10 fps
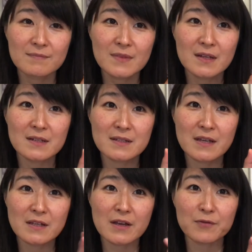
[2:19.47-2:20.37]
is
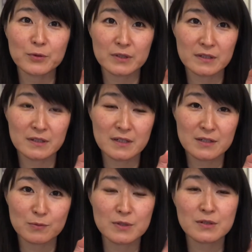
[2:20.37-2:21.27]

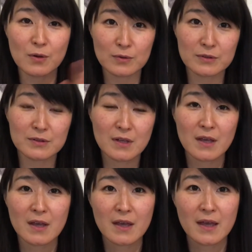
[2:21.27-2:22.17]
effortless result.
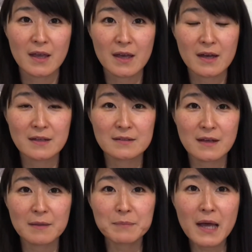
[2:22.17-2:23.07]
And
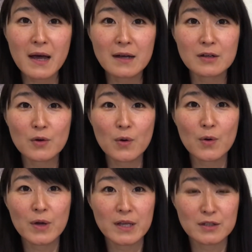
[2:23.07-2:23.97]
I'm not
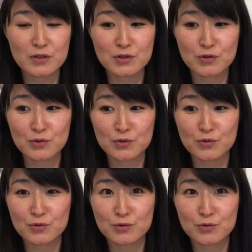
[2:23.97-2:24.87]
going
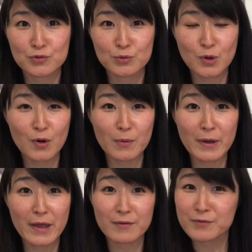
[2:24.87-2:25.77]
to talk
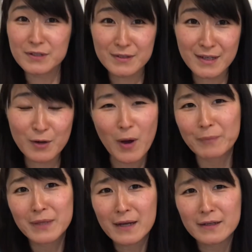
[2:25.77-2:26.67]
about everything, or I'm
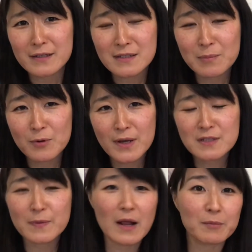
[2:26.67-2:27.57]
not going to summarize,
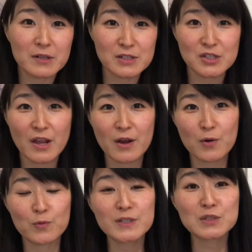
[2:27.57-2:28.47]
but I'm going to share
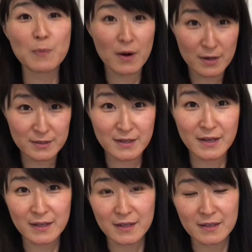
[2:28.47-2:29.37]
which part
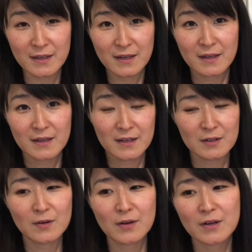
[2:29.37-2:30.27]
I,
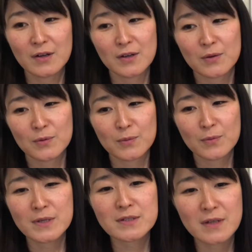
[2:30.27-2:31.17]

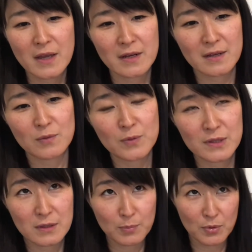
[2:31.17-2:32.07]
resonated with
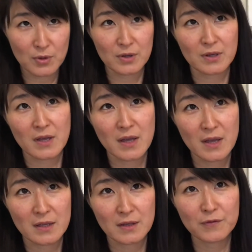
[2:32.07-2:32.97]
the book.
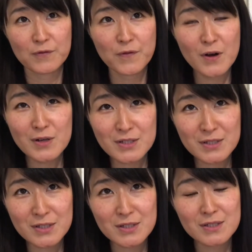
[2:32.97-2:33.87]
And the
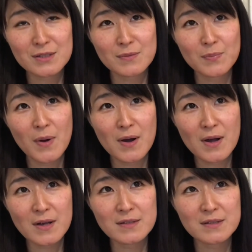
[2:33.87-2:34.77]
first part